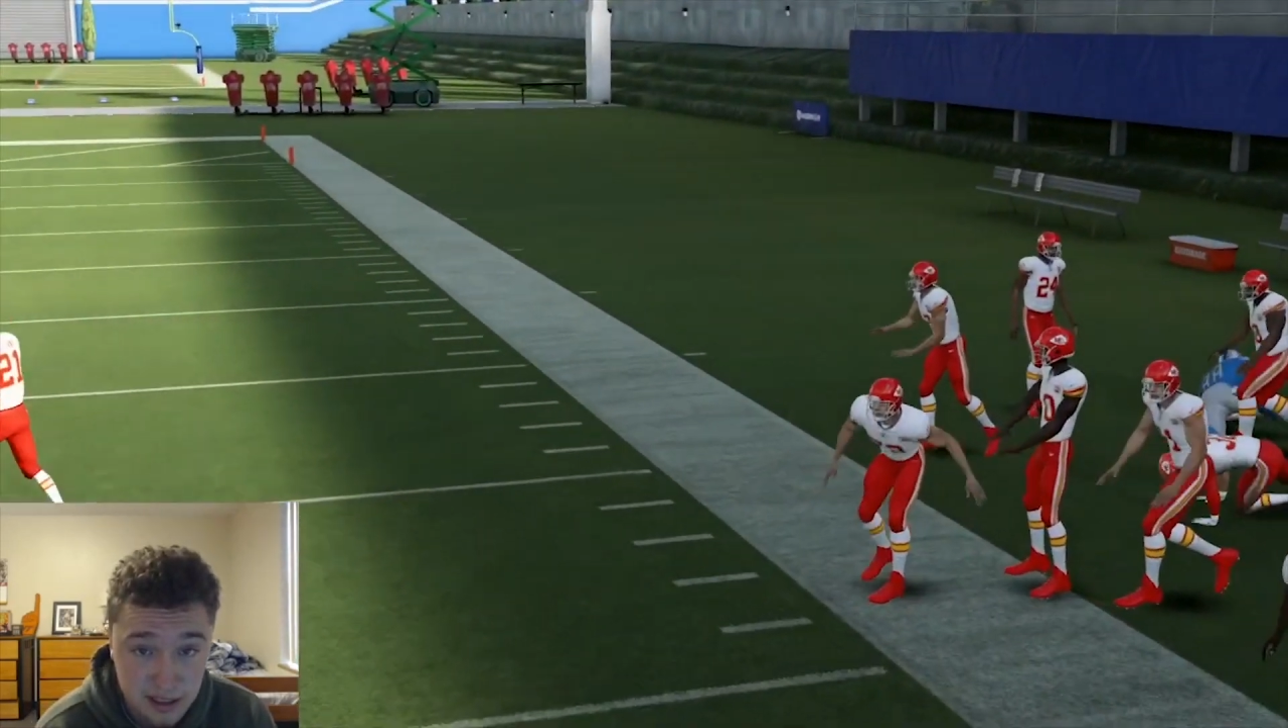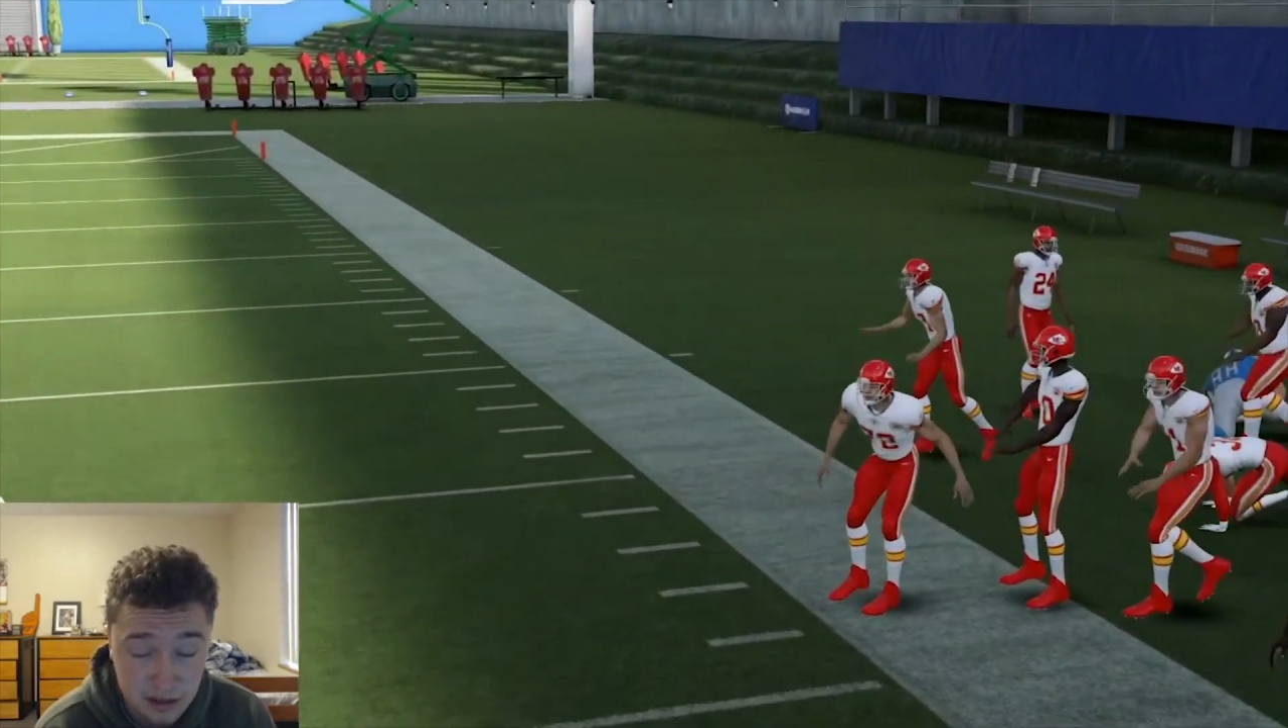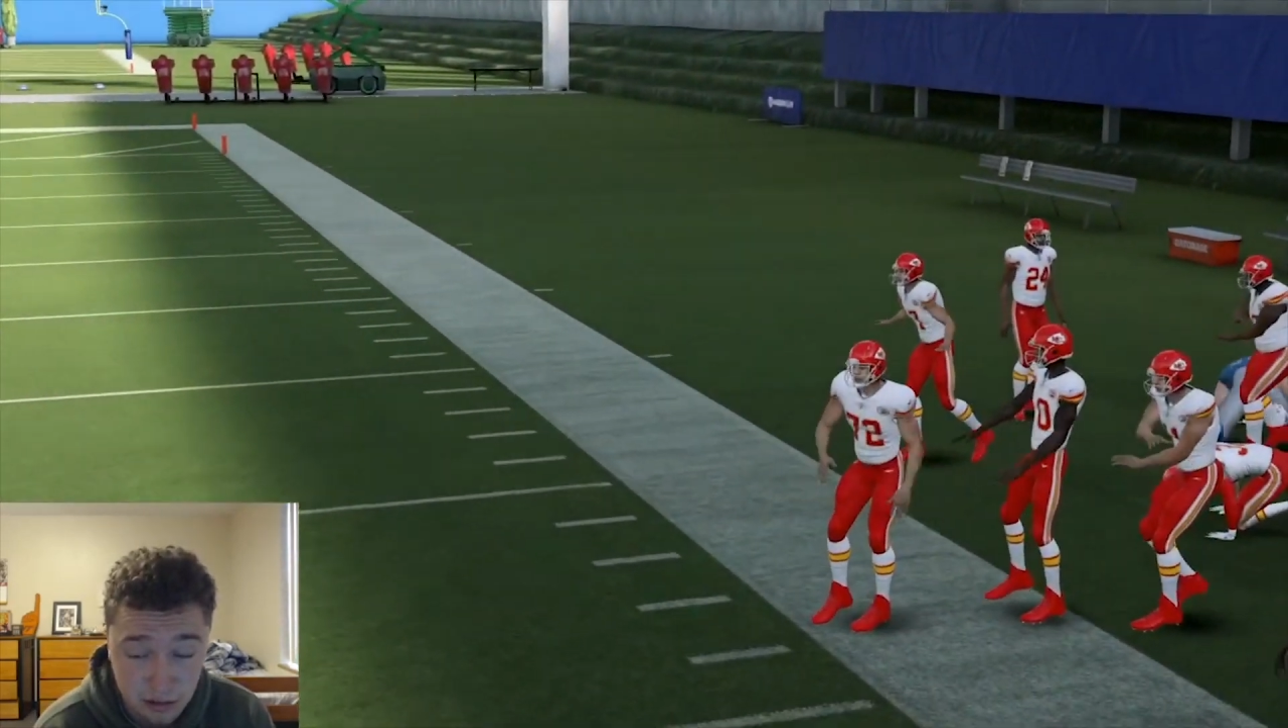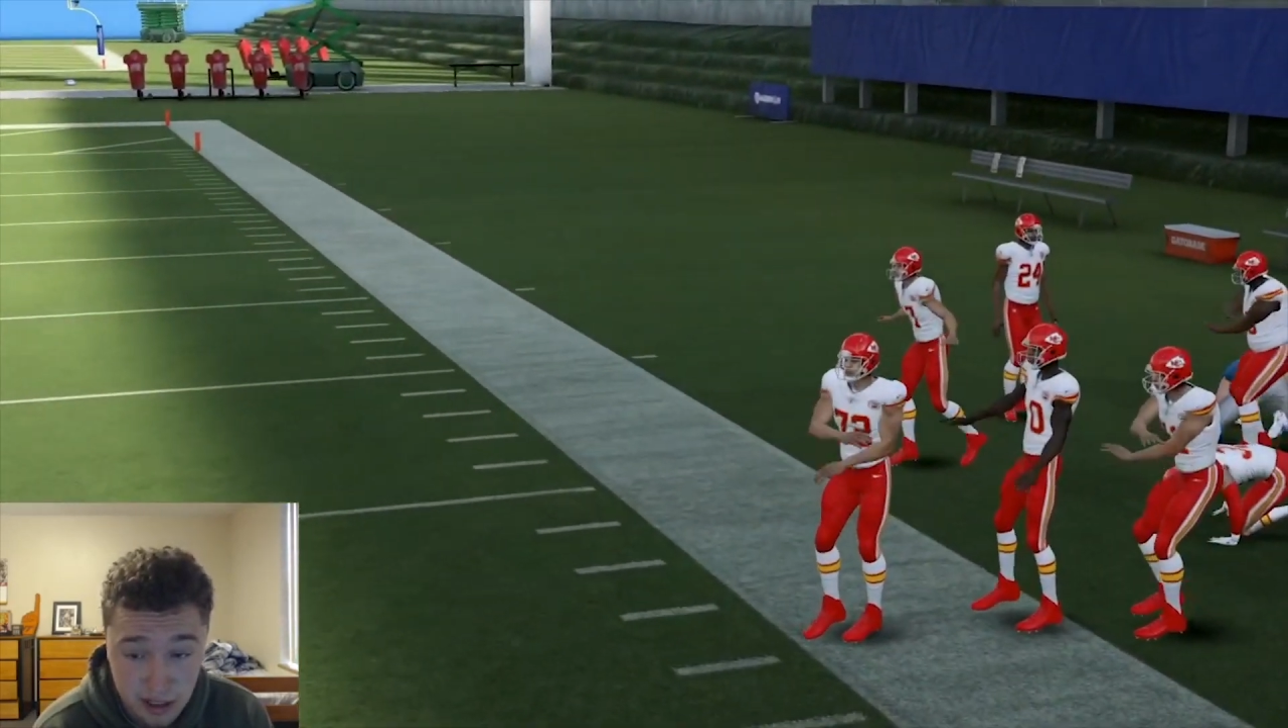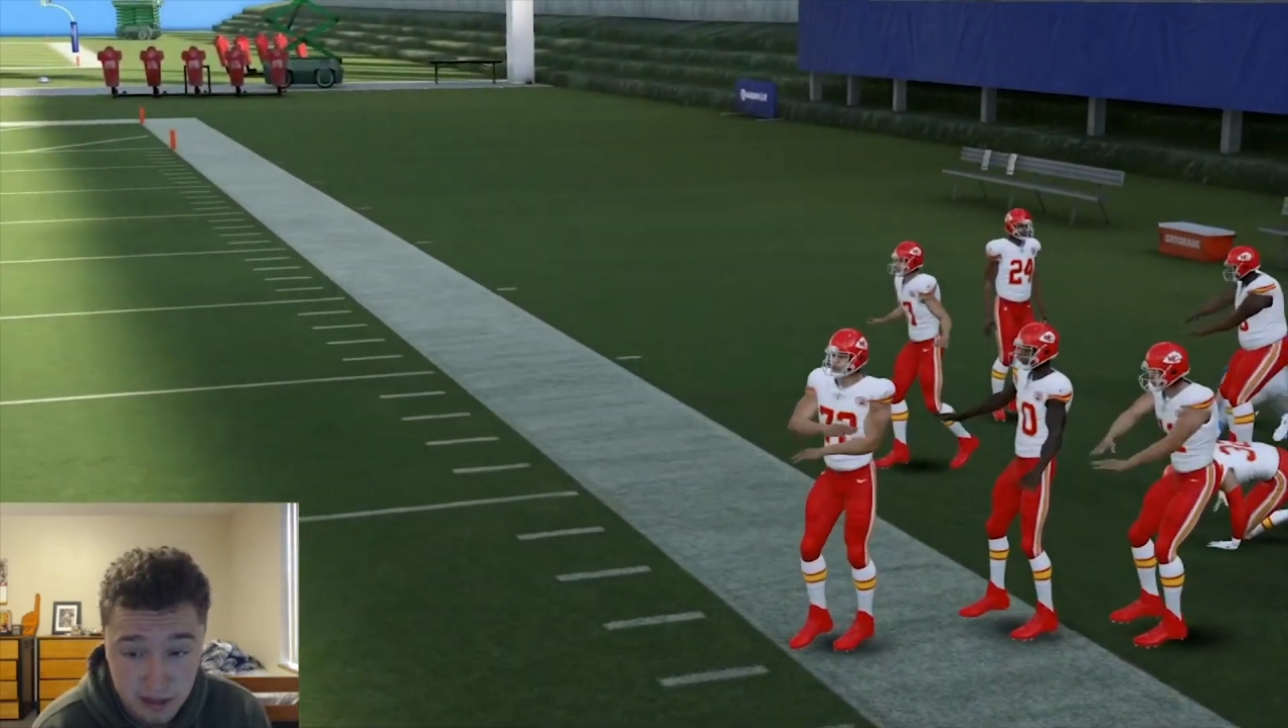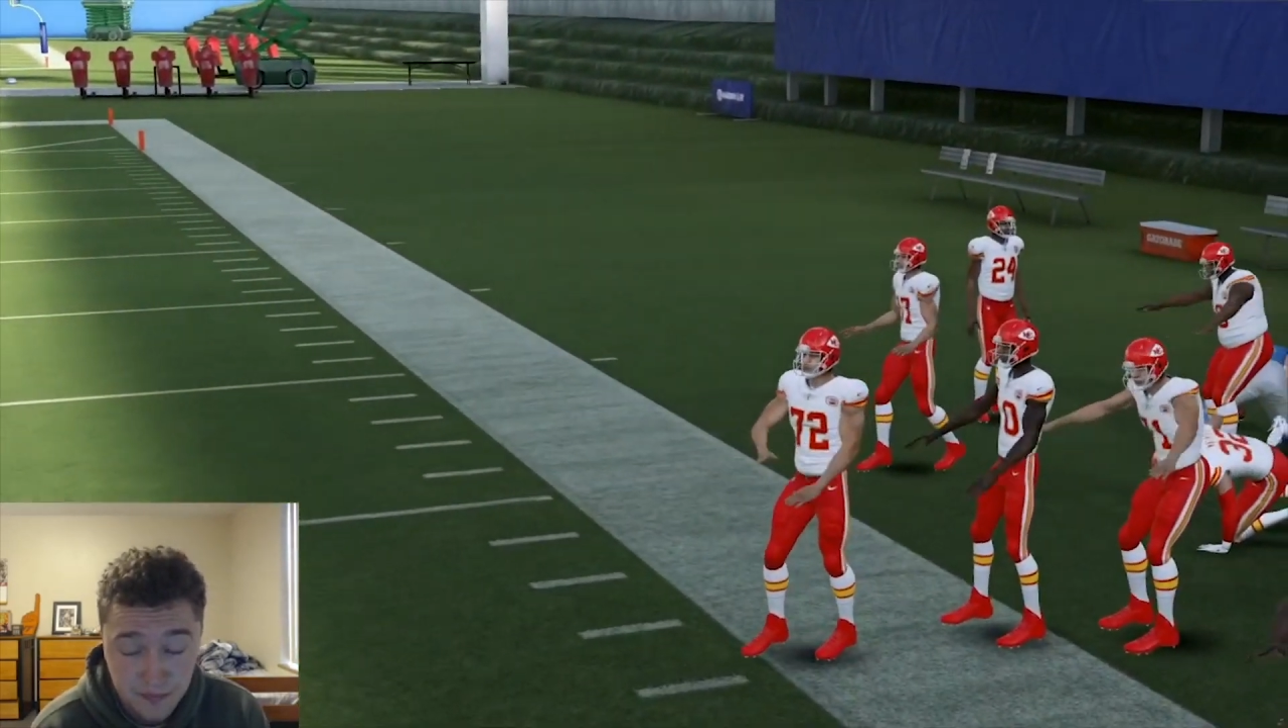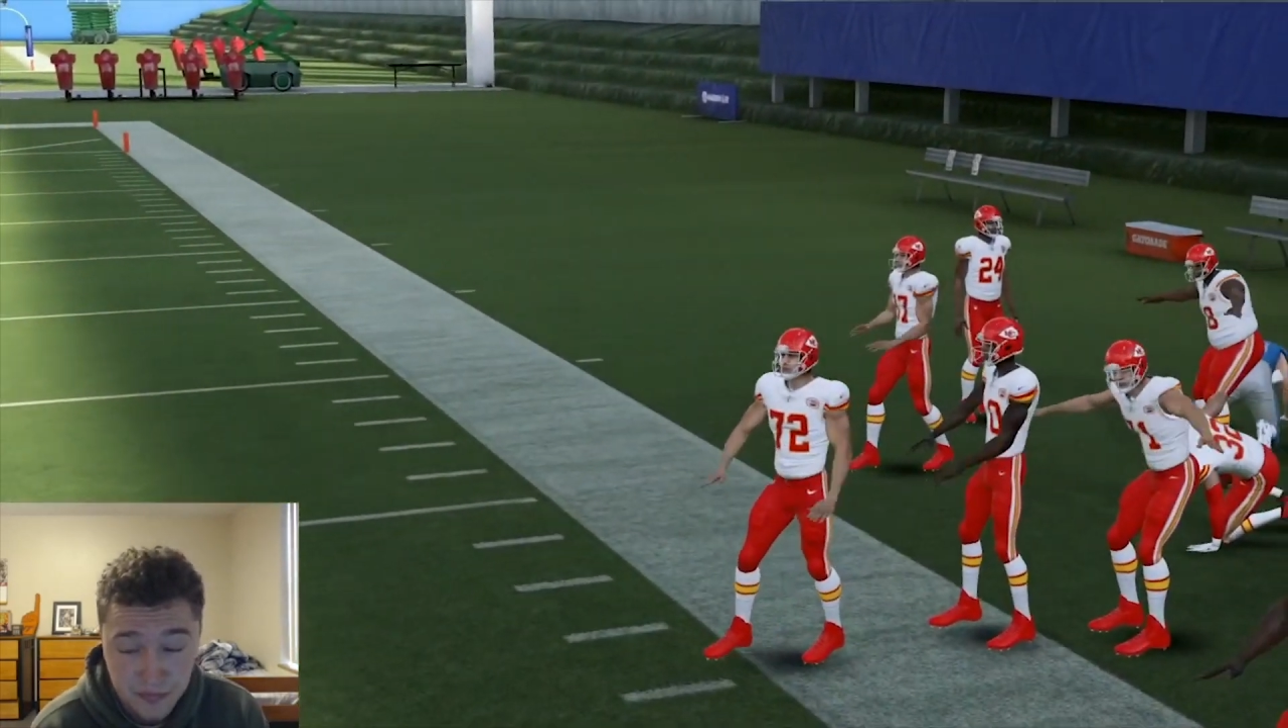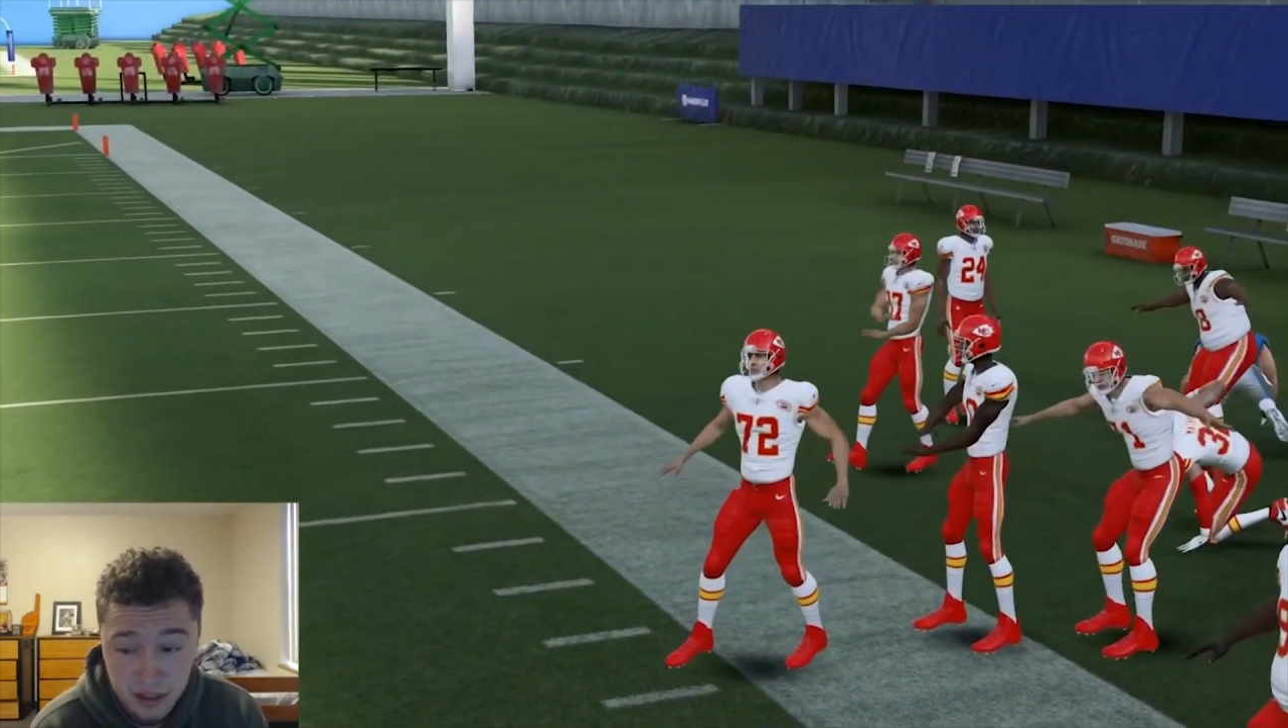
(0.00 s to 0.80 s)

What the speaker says: that's great.